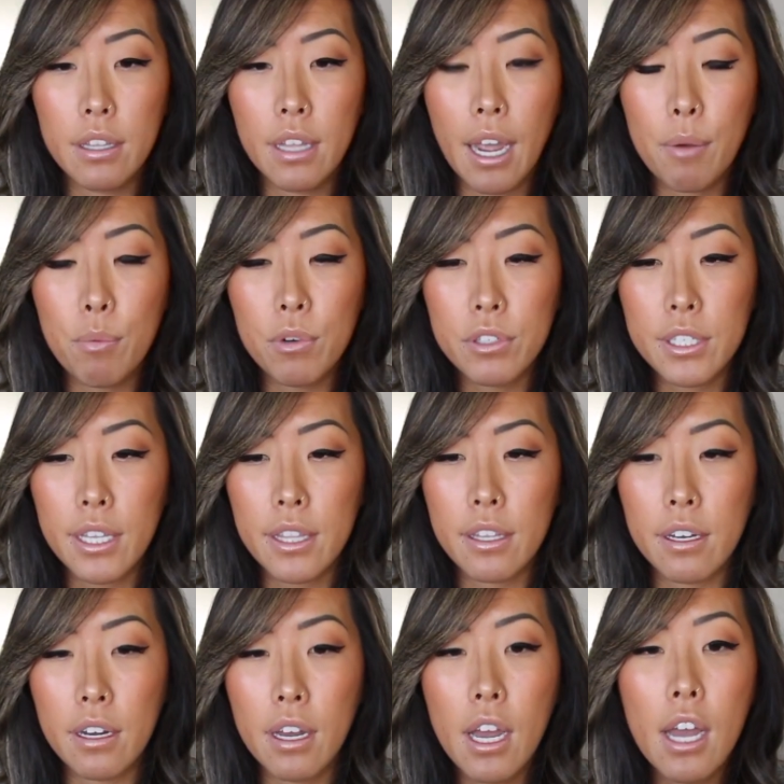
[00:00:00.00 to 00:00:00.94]
I will say
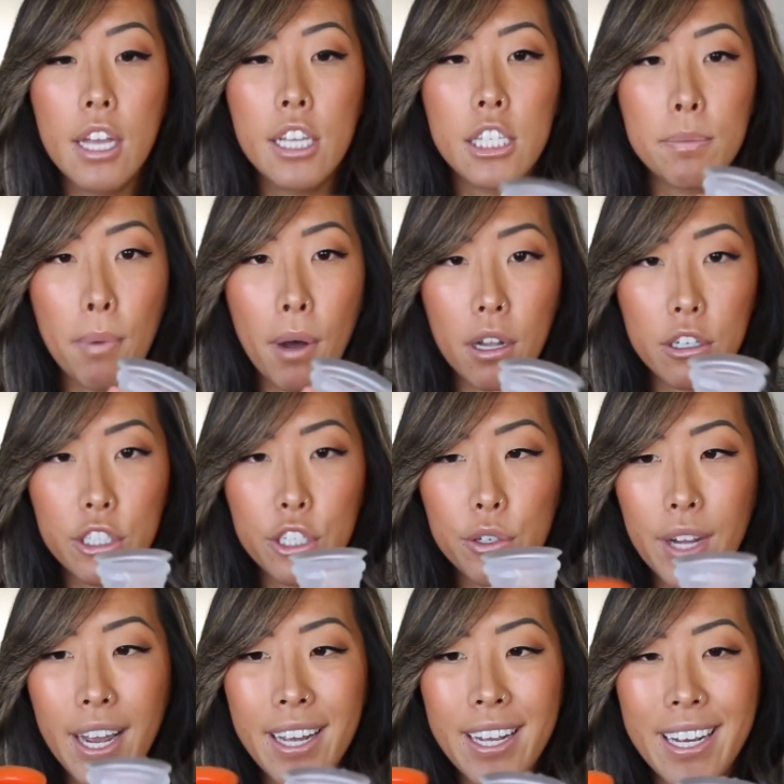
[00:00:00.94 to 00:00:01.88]
the smaller you
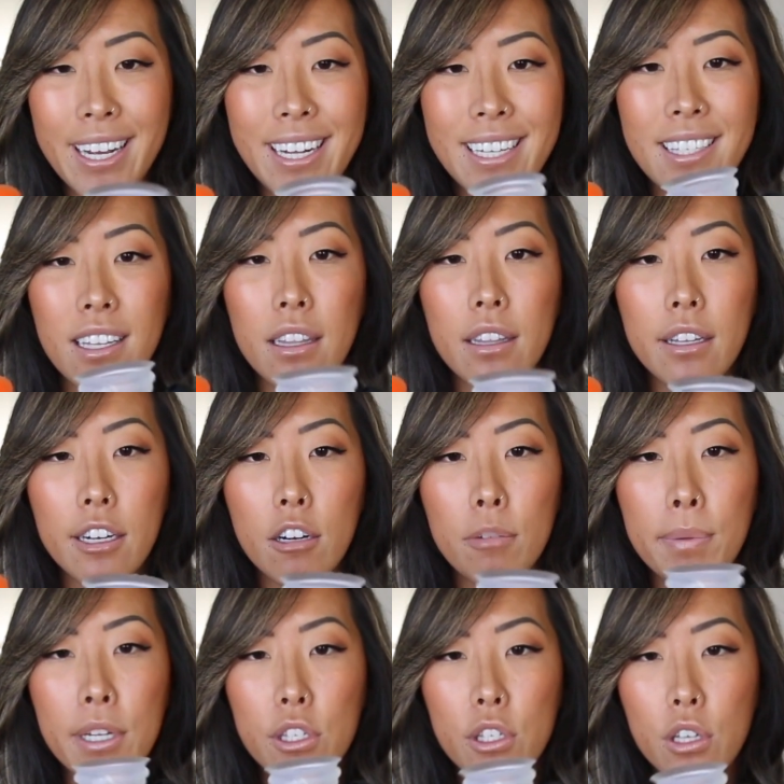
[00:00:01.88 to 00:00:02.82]
get, it gets a little
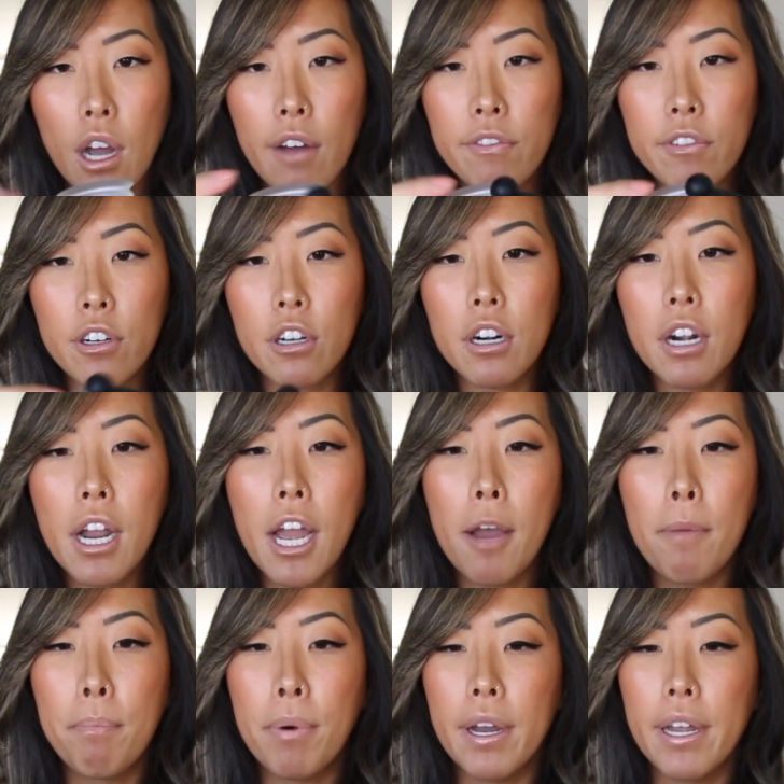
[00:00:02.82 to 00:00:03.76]
bit softer,
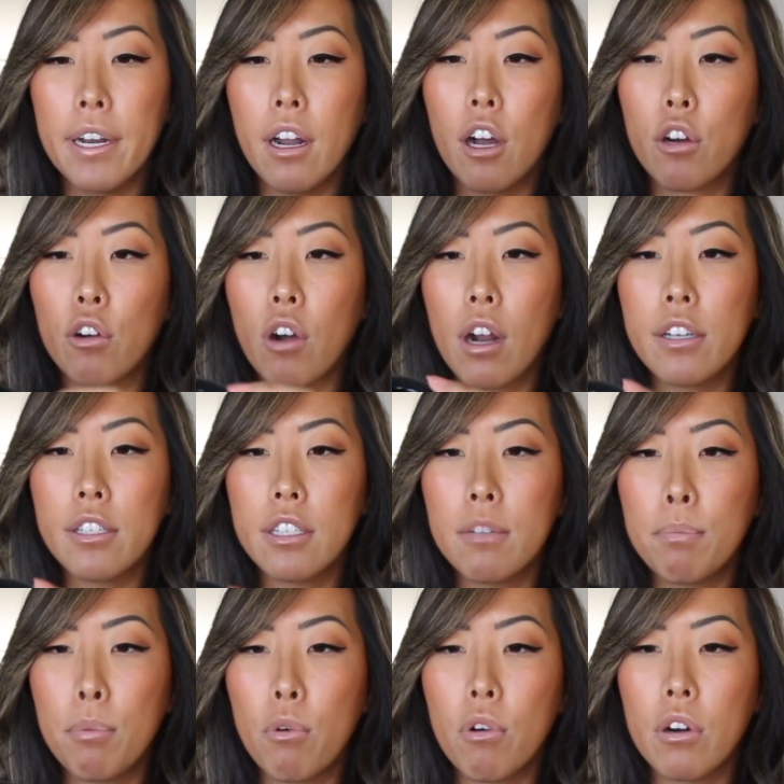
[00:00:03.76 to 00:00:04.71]
but across
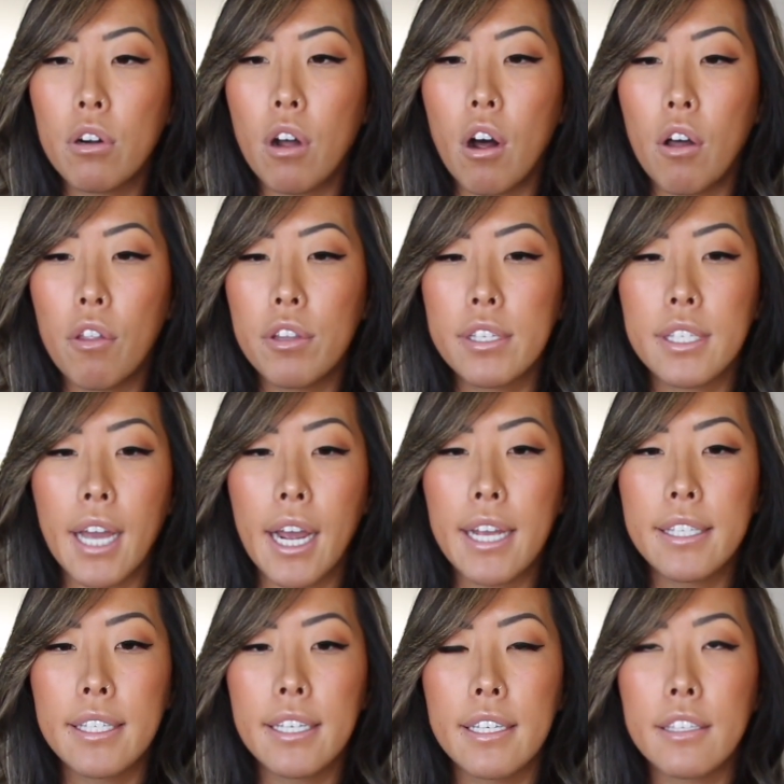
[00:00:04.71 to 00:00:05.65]
the board, all the
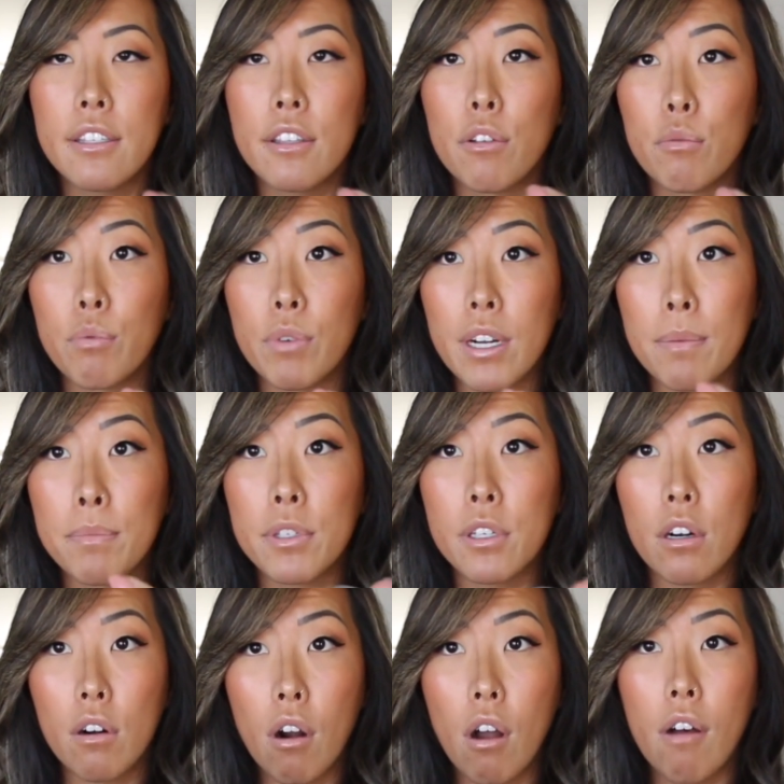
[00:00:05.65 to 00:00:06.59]
sizes, the rims
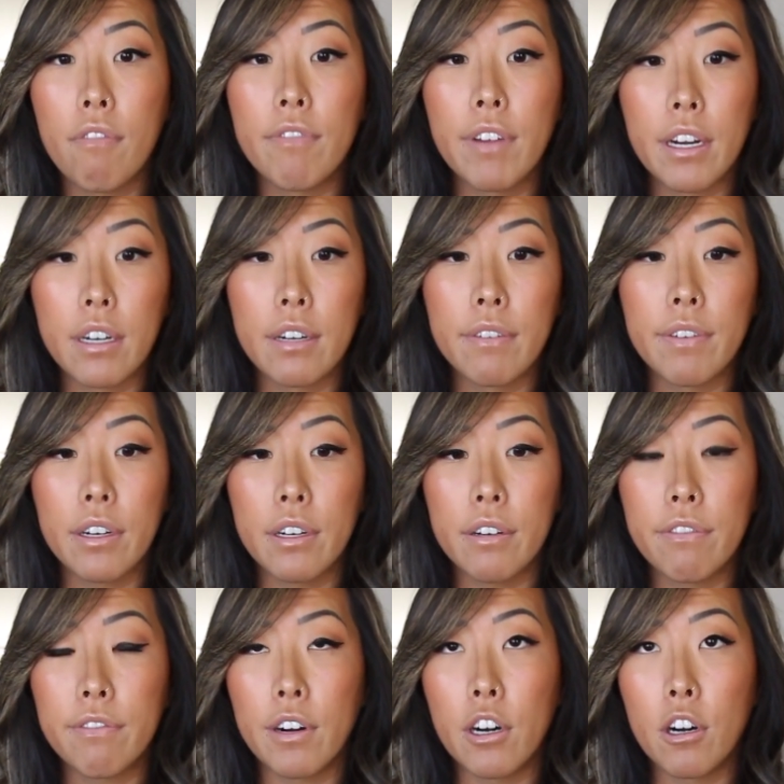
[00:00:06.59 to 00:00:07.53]
are all very, very
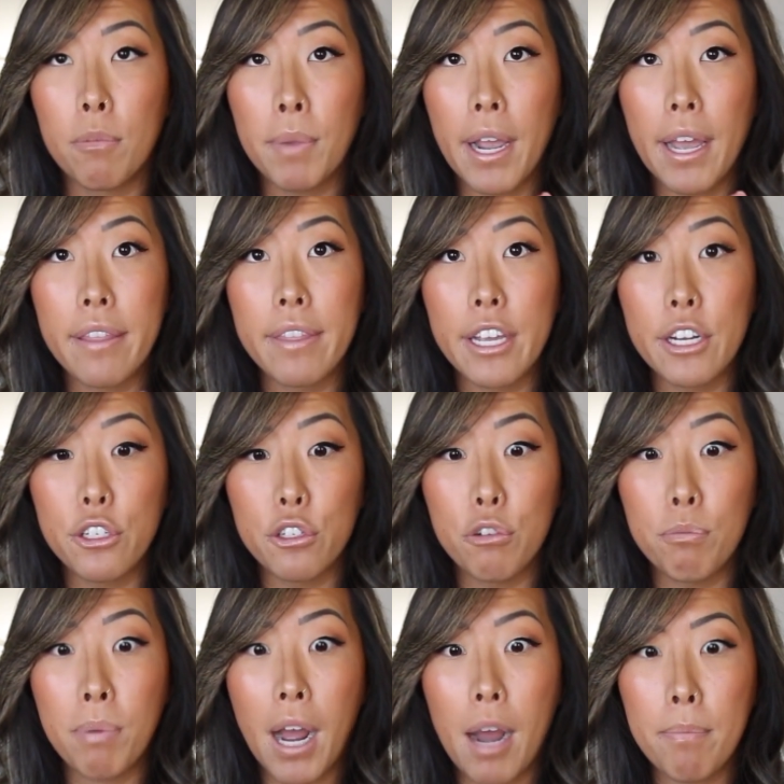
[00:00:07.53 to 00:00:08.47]
firm, and they
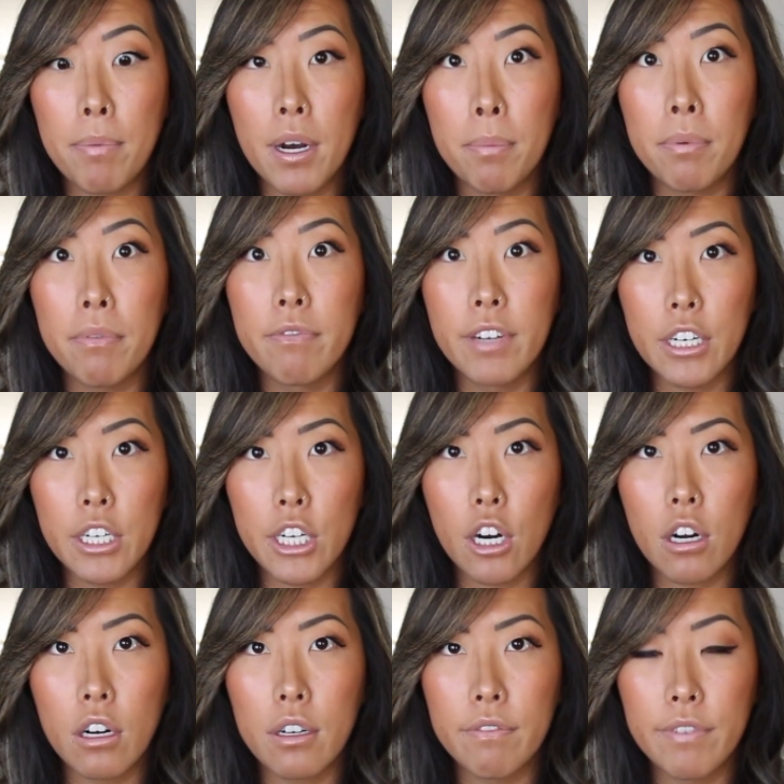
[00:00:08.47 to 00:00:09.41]
do pop up very
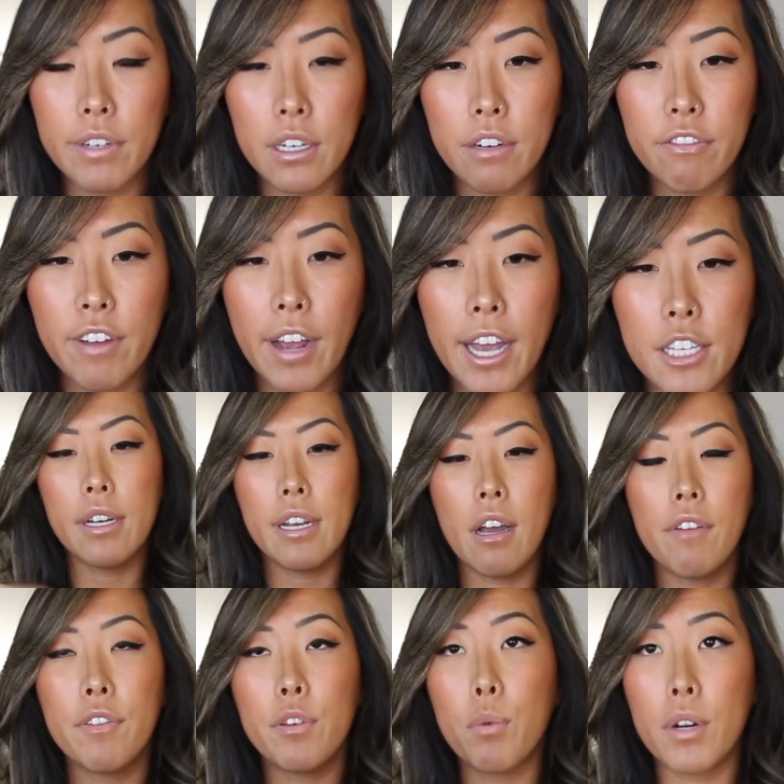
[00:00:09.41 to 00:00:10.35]
hard and very fast.
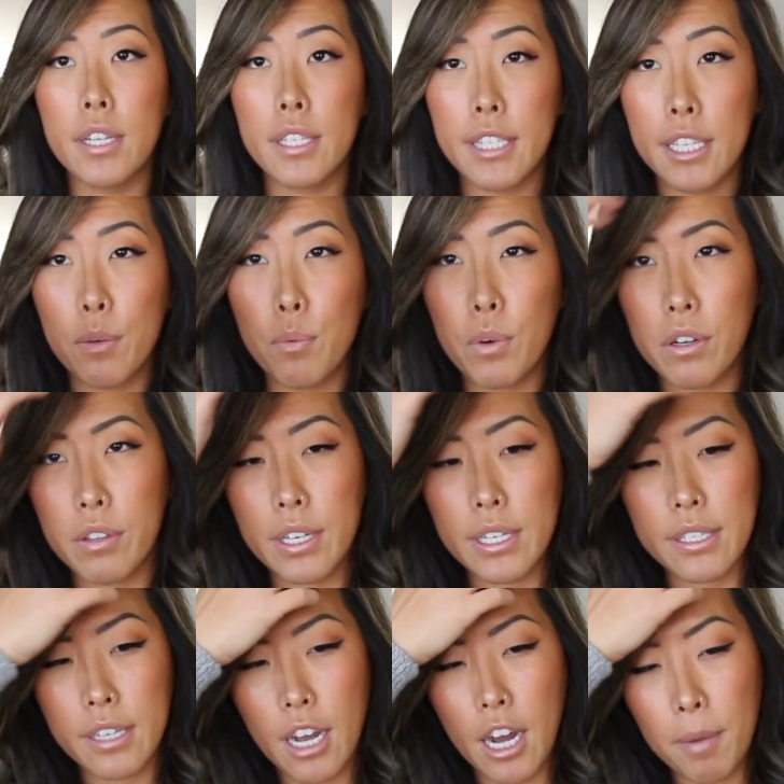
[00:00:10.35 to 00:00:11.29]
Now, if you want to see where
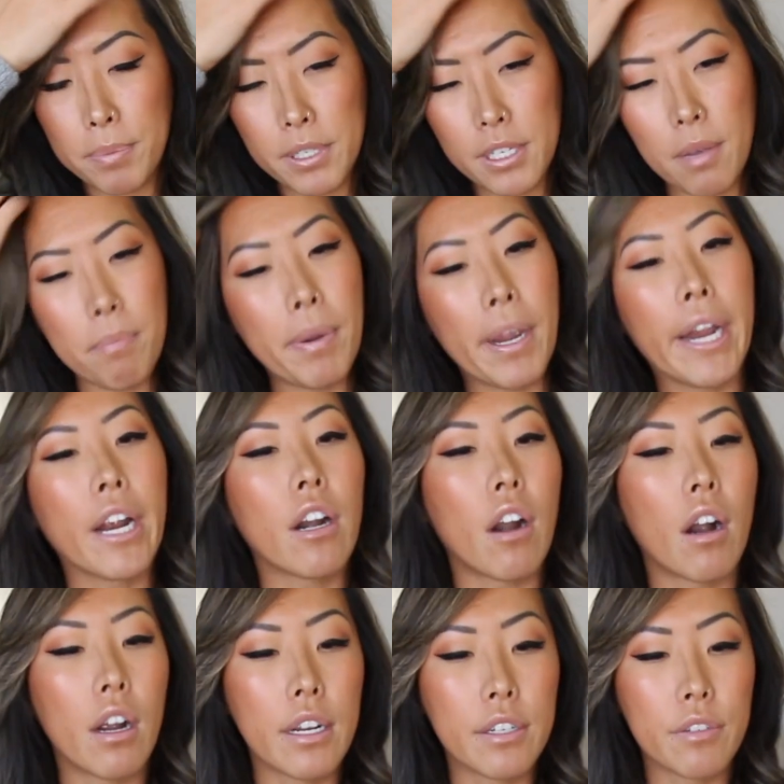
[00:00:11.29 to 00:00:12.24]
these cups
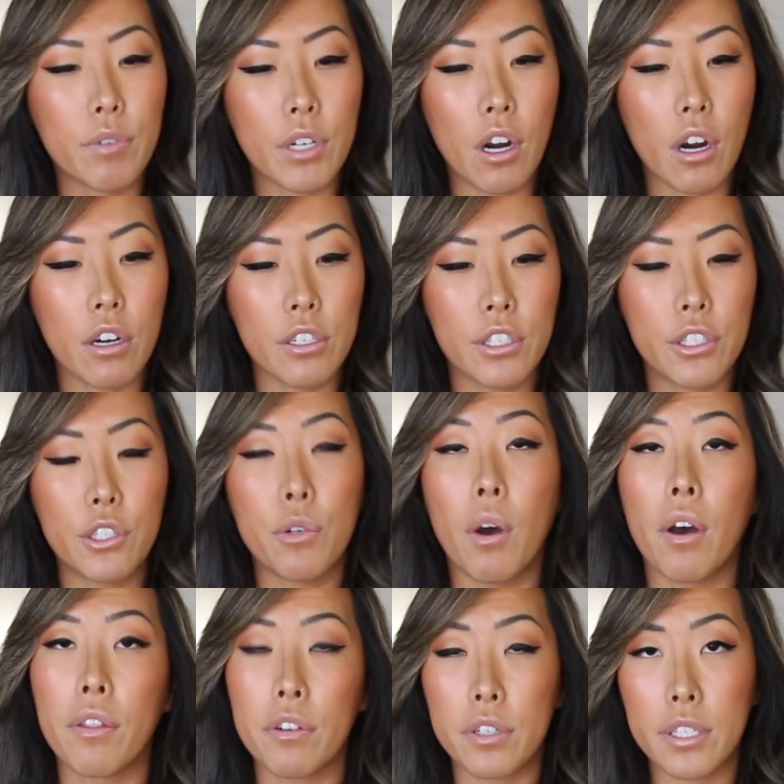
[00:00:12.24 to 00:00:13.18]
compare in regards to
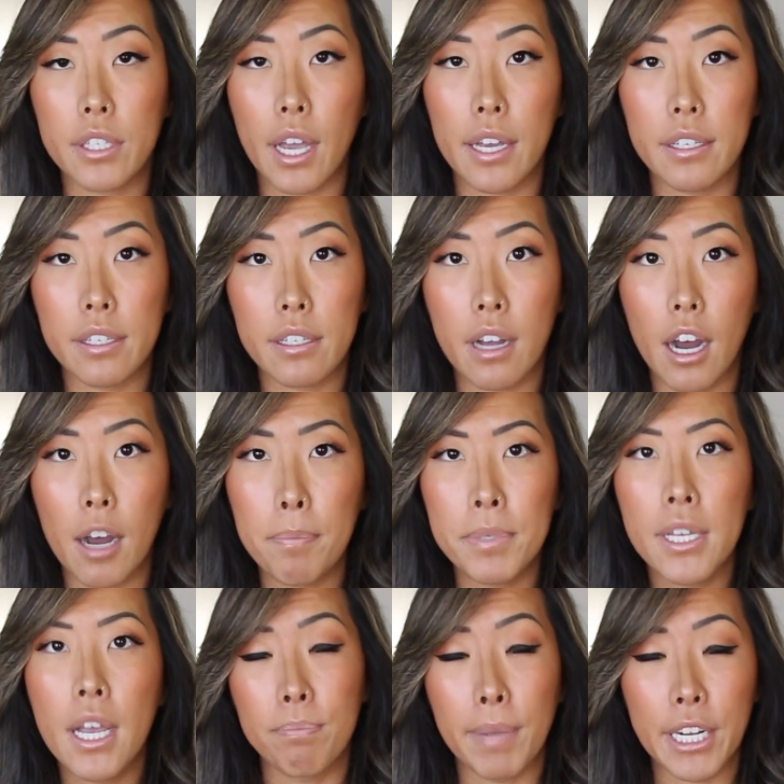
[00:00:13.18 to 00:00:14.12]
other sized
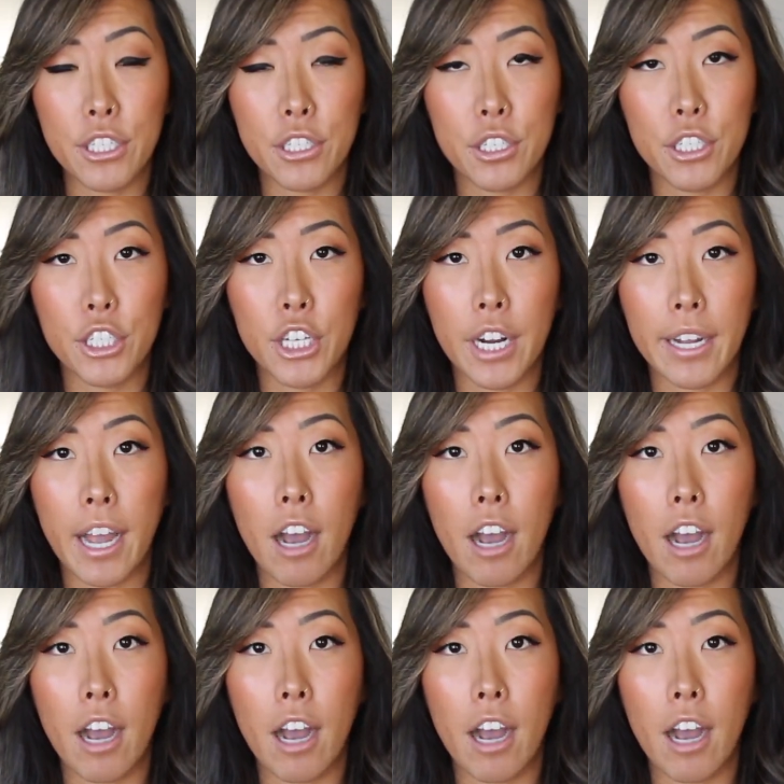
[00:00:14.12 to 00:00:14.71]
cups, make sure to check